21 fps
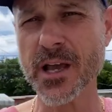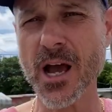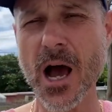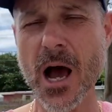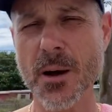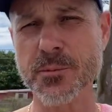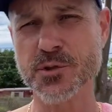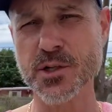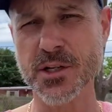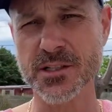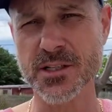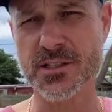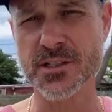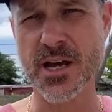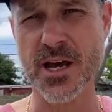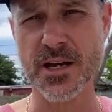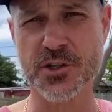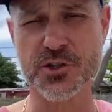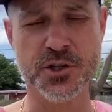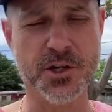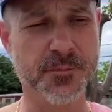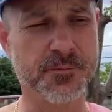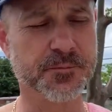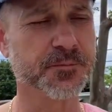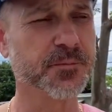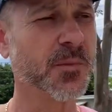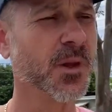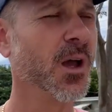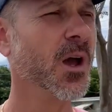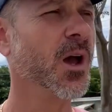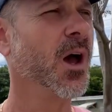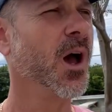object detection.
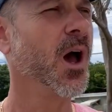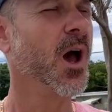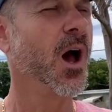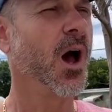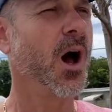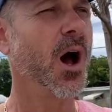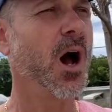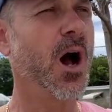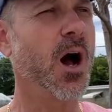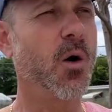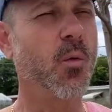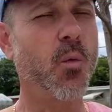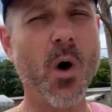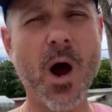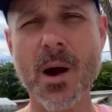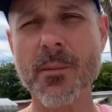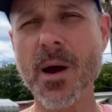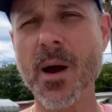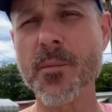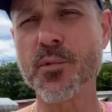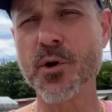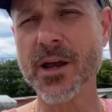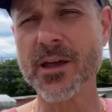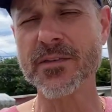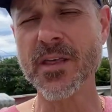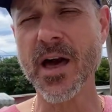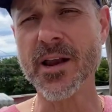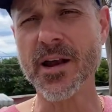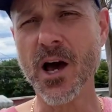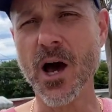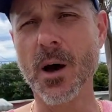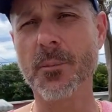Uh, why am I bringing
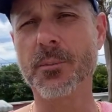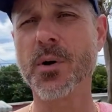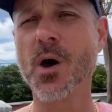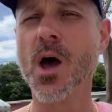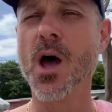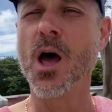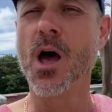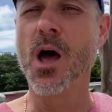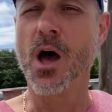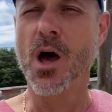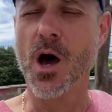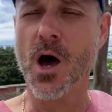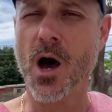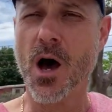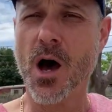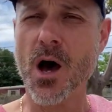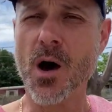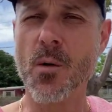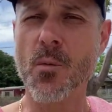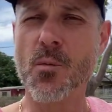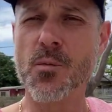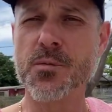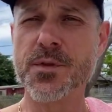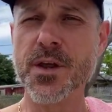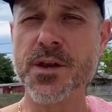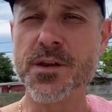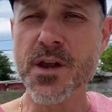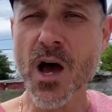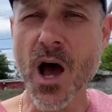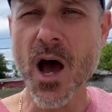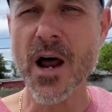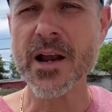that up? Uh, the
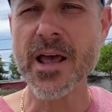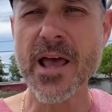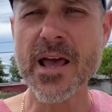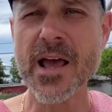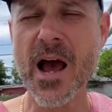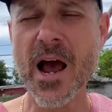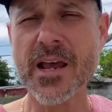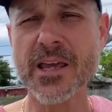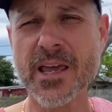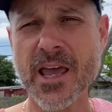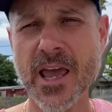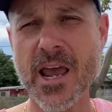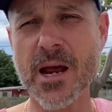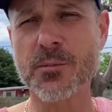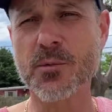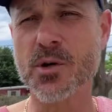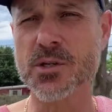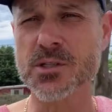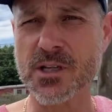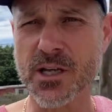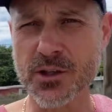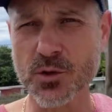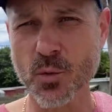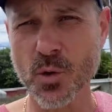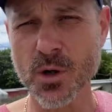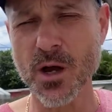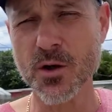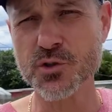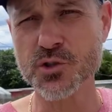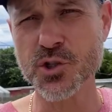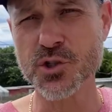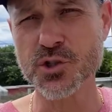non-AI cameras, like the one
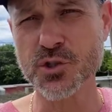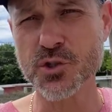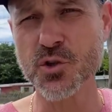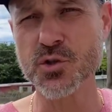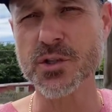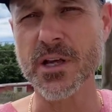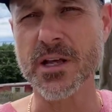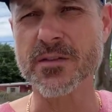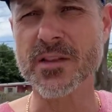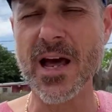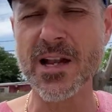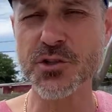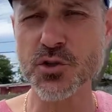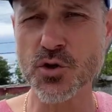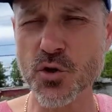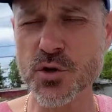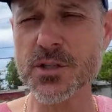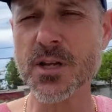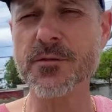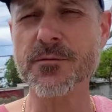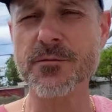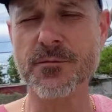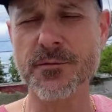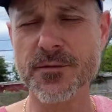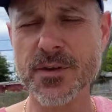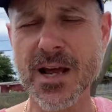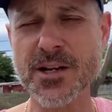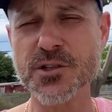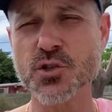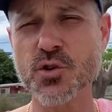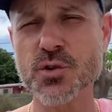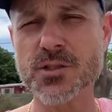I was just using, that's using
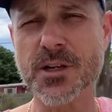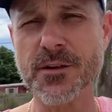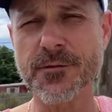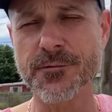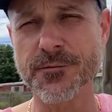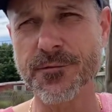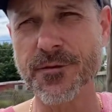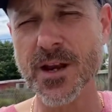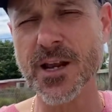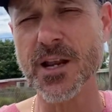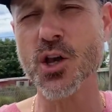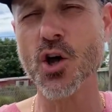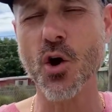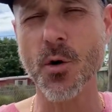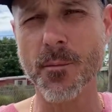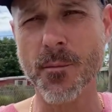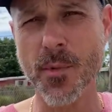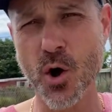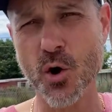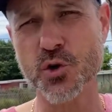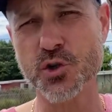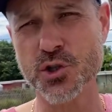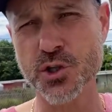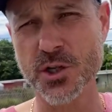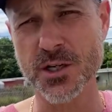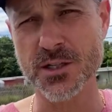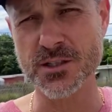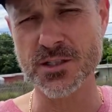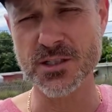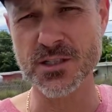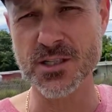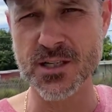that's using video
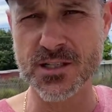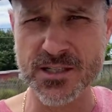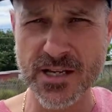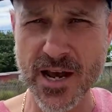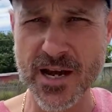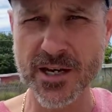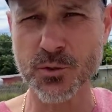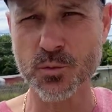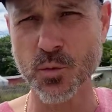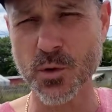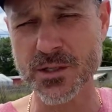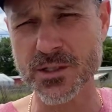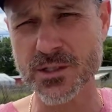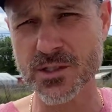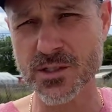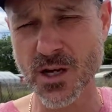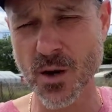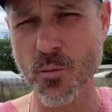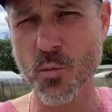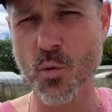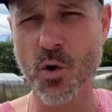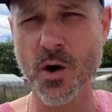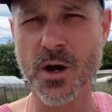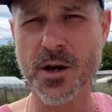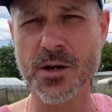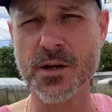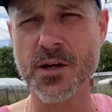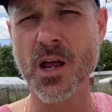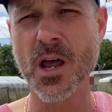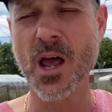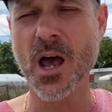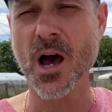motion to detect when
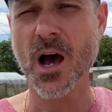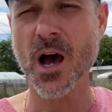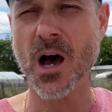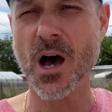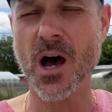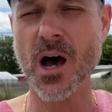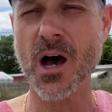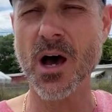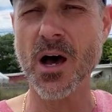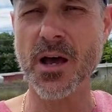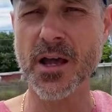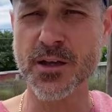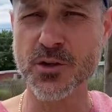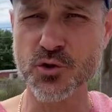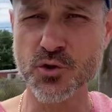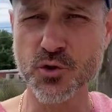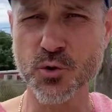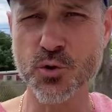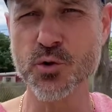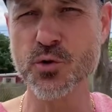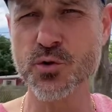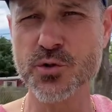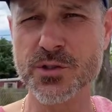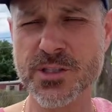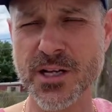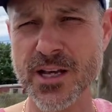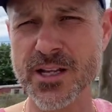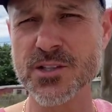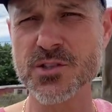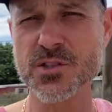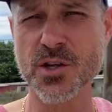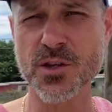someone uh, intrudes
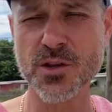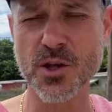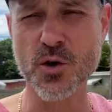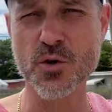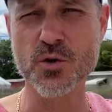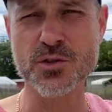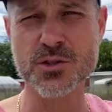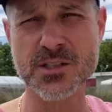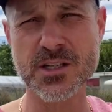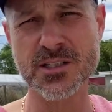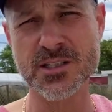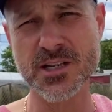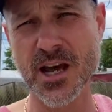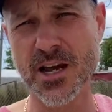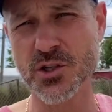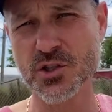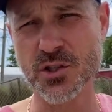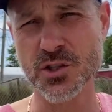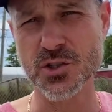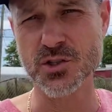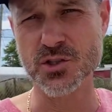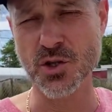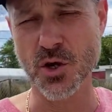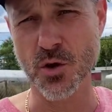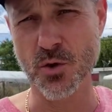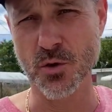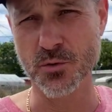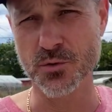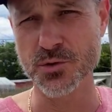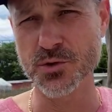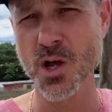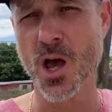into those detection
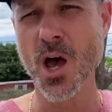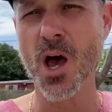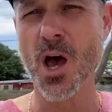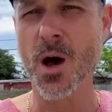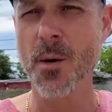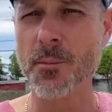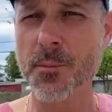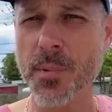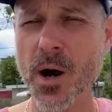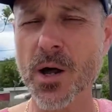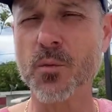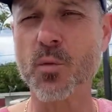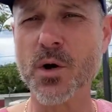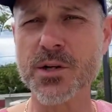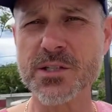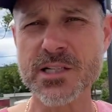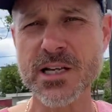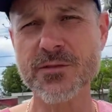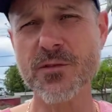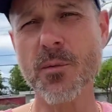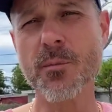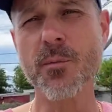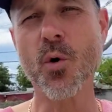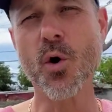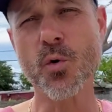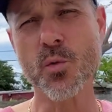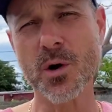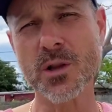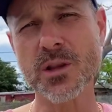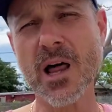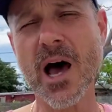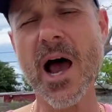zones. But what's even more
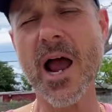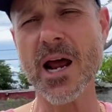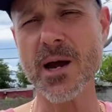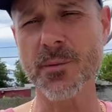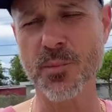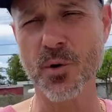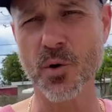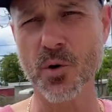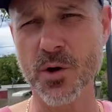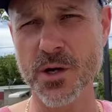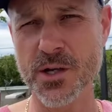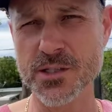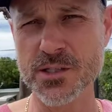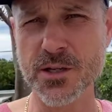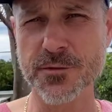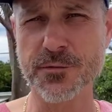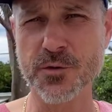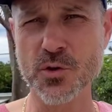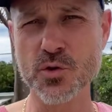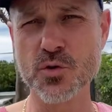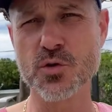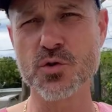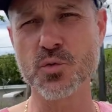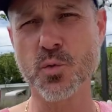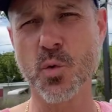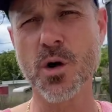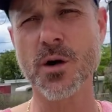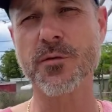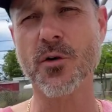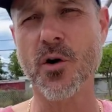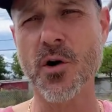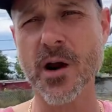reliable is if you use
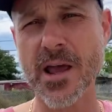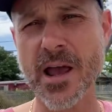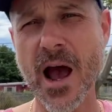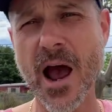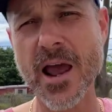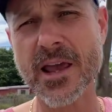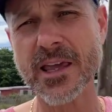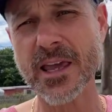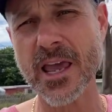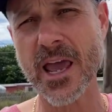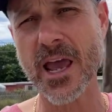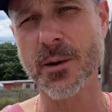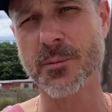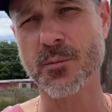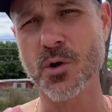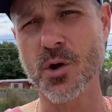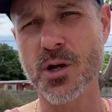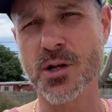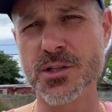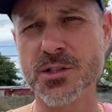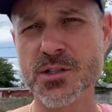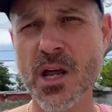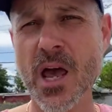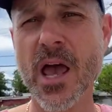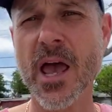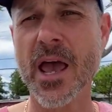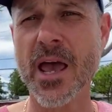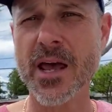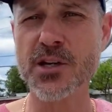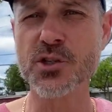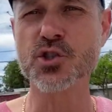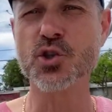one of our AI cameras
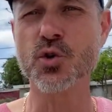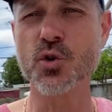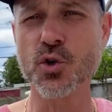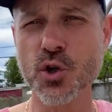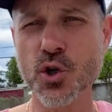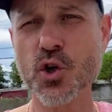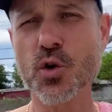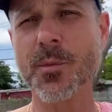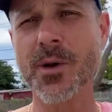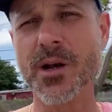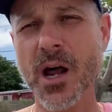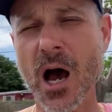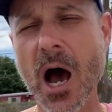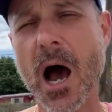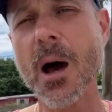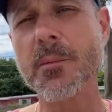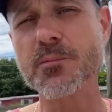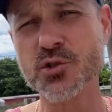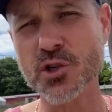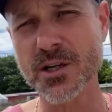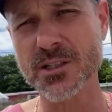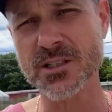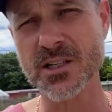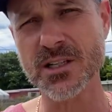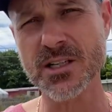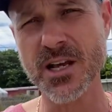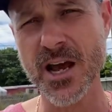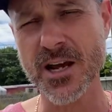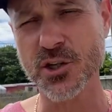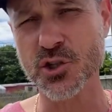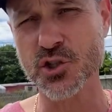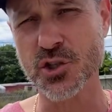and do human object
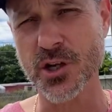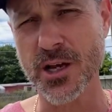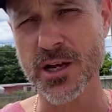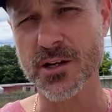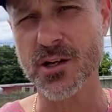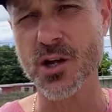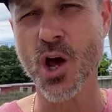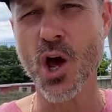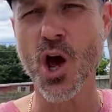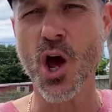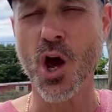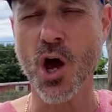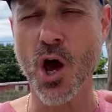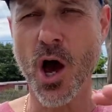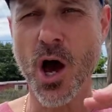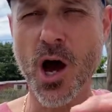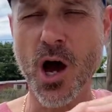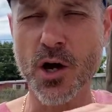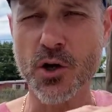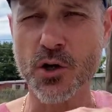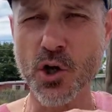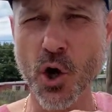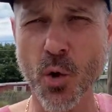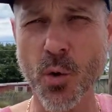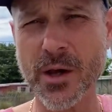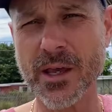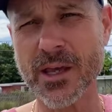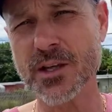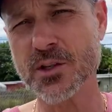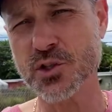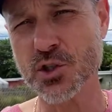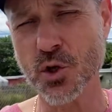detection uh,
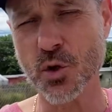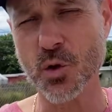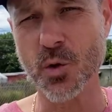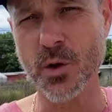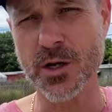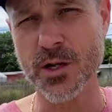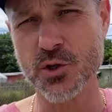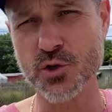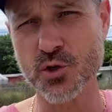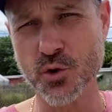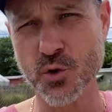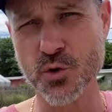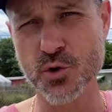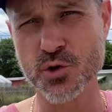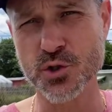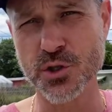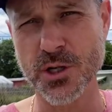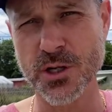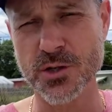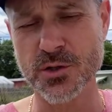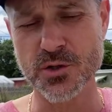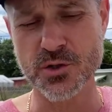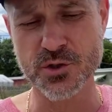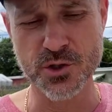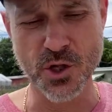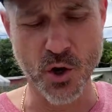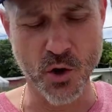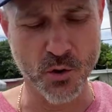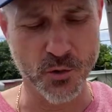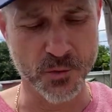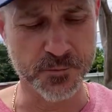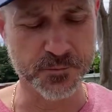going into an intrusion
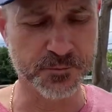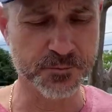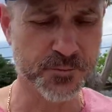zone.